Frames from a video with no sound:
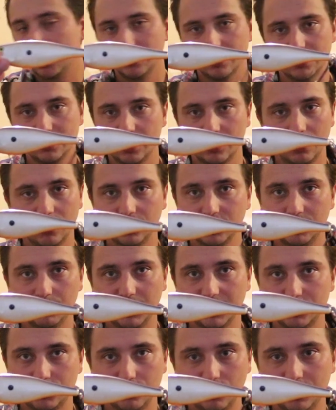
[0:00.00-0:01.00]
colors aren't, aren't the
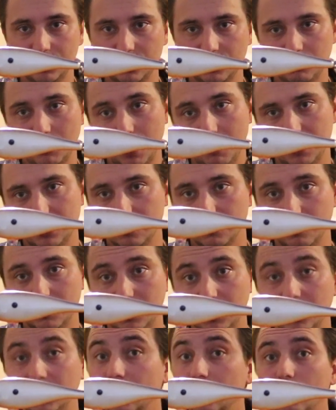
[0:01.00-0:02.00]
best choice, and maybe some
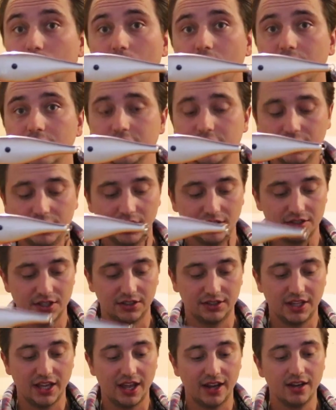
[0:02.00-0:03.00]
clearer waters and things
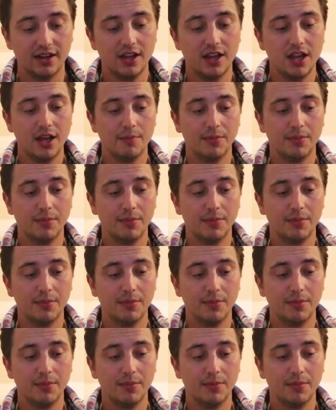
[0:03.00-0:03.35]
like that.